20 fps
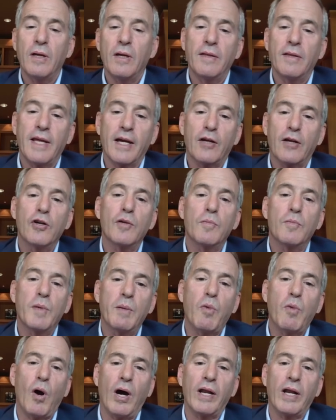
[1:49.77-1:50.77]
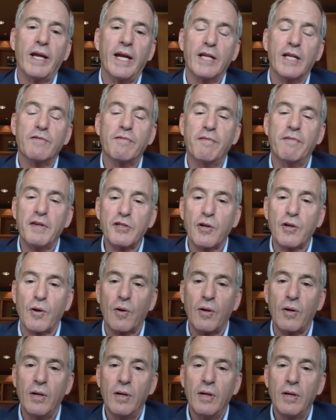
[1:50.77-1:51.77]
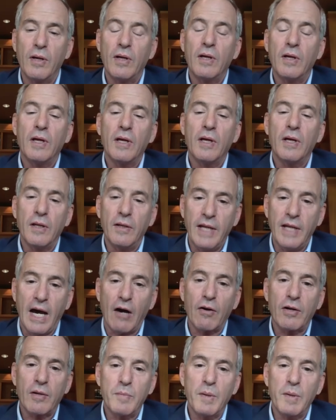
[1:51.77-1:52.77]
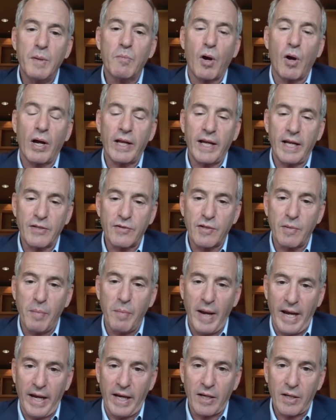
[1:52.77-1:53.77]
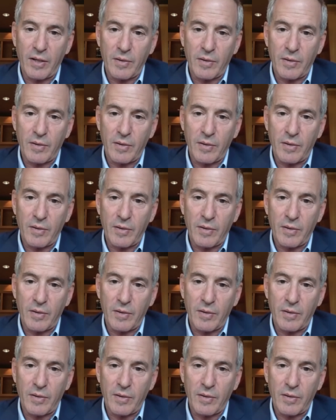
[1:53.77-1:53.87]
that could be brought against Fisker now could be brought against the bank.